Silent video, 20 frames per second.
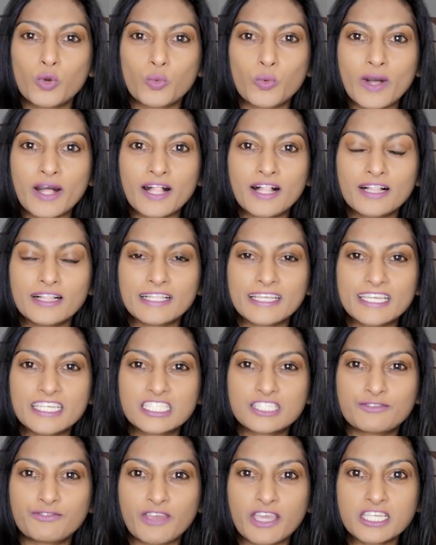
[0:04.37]
Well,
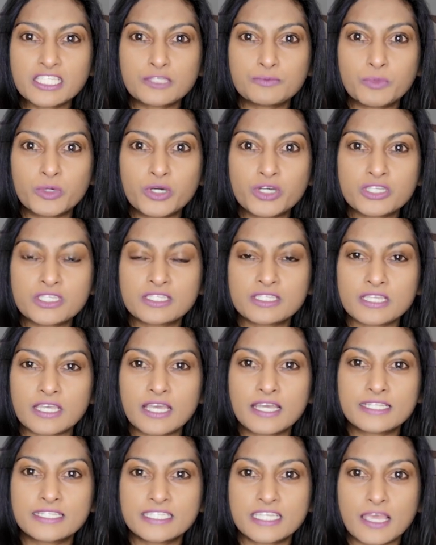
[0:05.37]
it's Facebook's
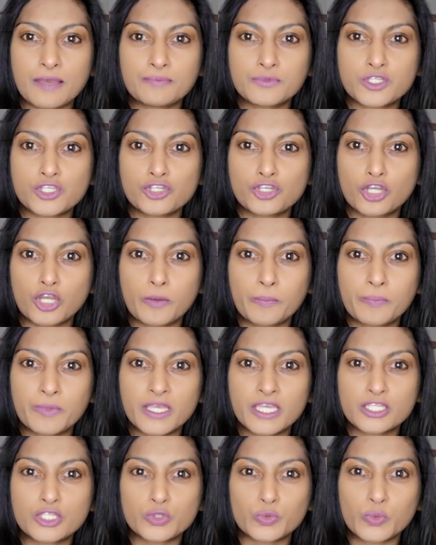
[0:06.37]
attempt to
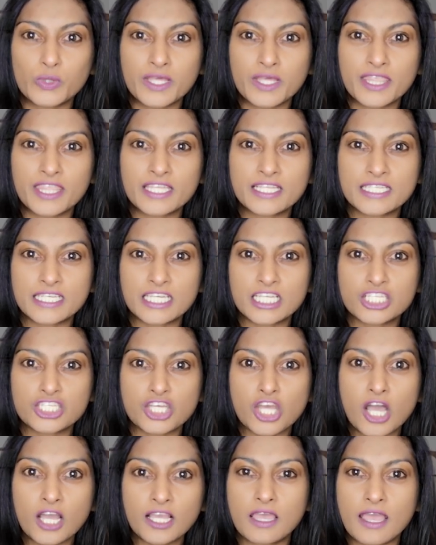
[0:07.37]
compete with
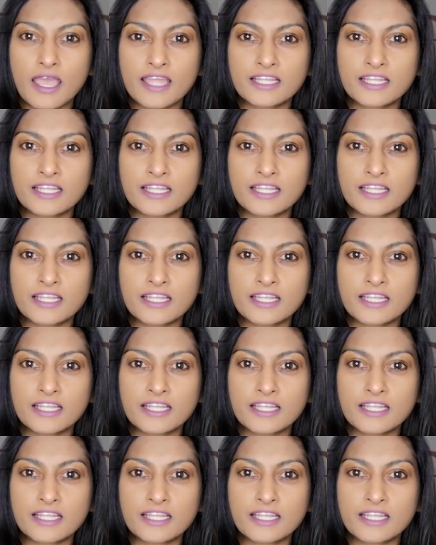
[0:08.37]
TikTok,